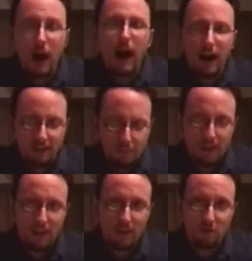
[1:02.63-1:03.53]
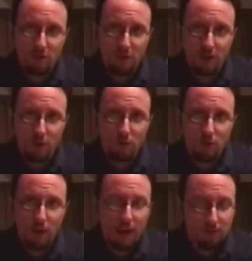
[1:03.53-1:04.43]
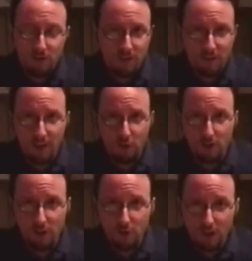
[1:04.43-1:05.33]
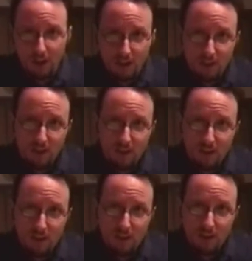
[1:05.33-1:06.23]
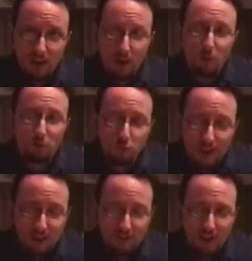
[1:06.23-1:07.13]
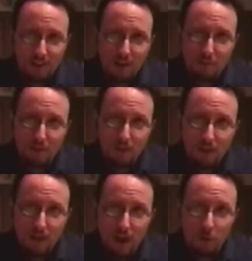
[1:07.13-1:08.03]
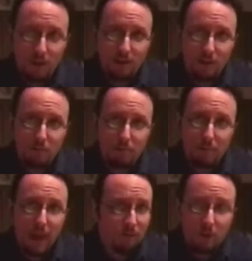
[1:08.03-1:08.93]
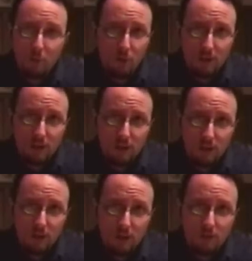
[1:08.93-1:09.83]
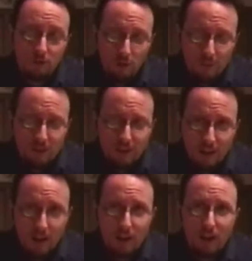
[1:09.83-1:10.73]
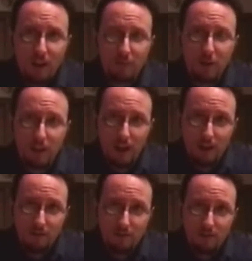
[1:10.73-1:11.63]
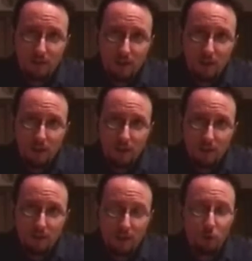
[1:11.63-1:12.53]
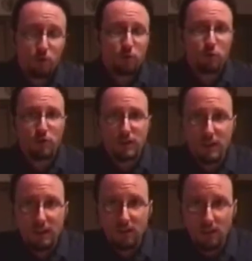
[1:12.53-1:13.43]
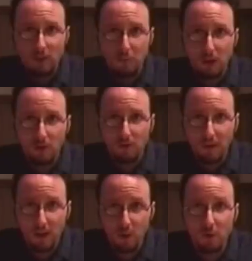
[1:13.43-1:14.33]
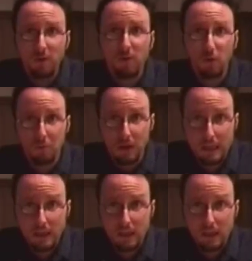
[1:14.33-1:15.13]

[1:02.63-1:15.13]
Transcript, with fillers: I've been eating Cheerios ever since I was a little kid. I was raised on them. I would eat them every morning for every day of my life. They hold certain sentimental value for me.